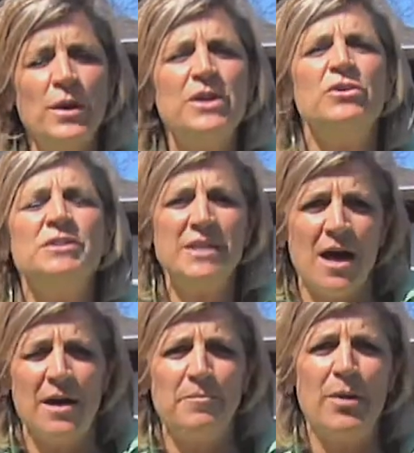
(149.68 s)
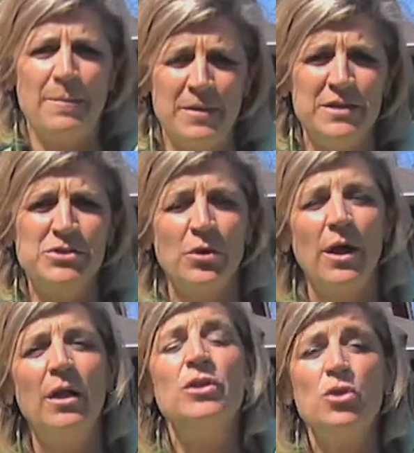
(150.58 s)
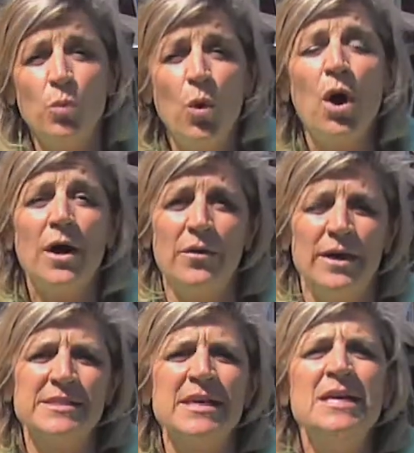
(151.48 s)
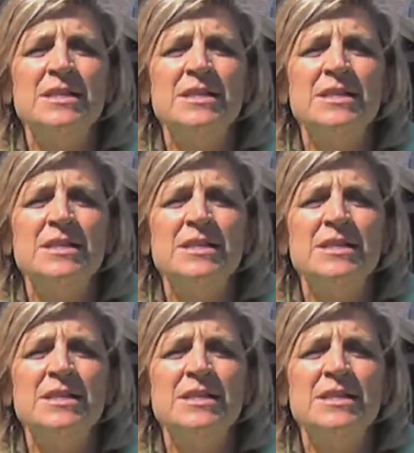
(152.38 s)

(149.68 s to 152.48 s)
when you're done prepping the soil, you water it.